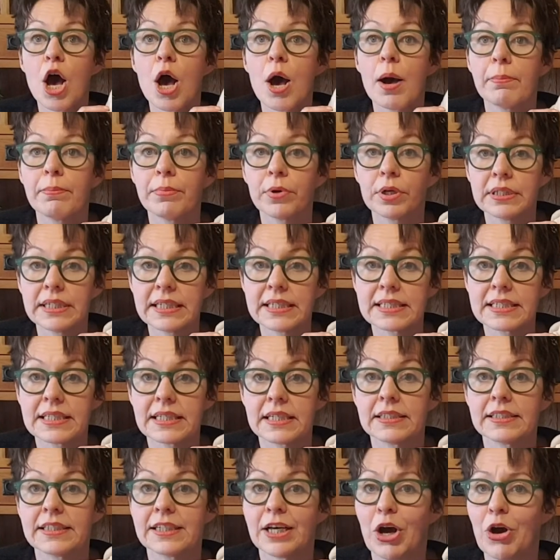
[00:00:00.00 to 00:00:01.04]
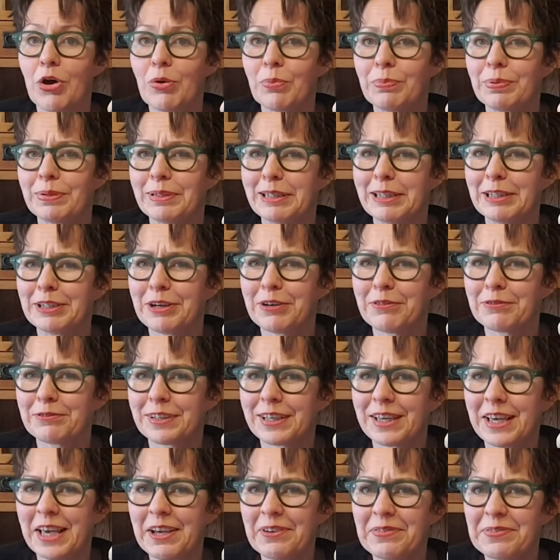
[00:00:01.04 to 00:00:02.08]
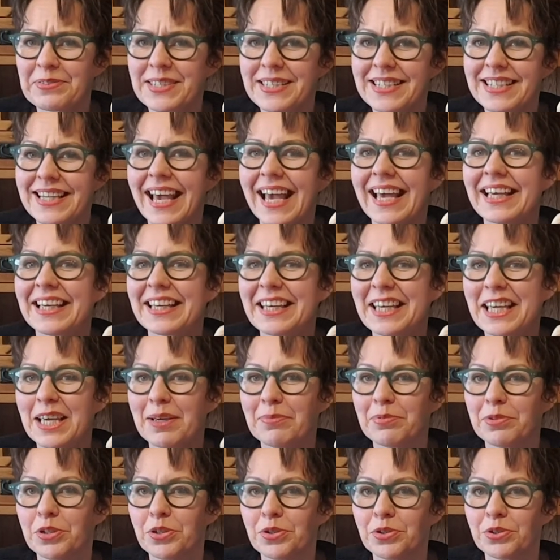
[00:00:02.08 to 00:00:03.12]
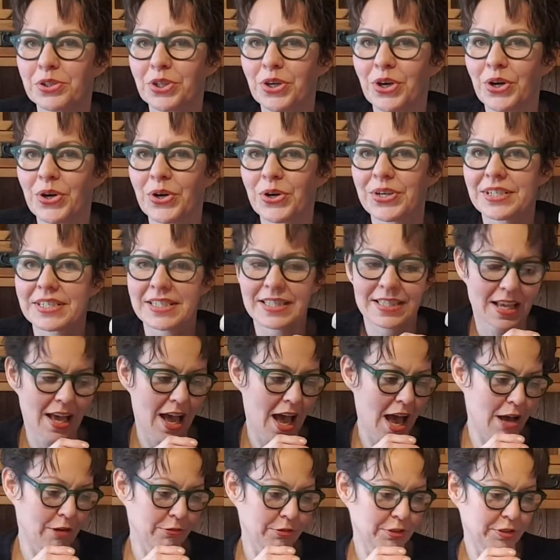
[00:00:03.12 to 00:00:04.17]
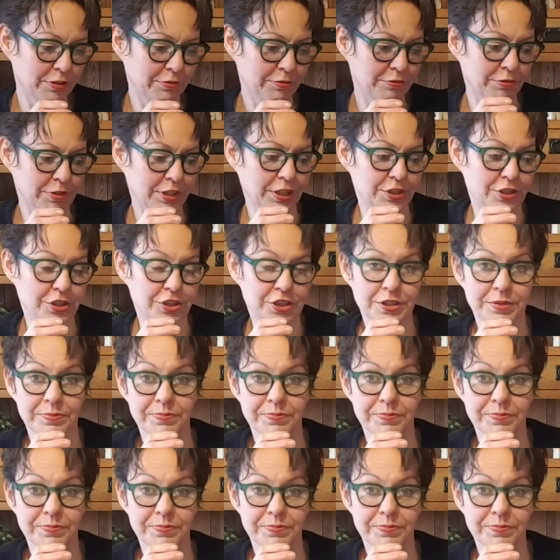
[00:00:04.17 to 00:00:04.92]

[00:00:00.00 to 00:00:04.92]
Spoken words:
Monitor the opening of gifts and keep new toys out of reach.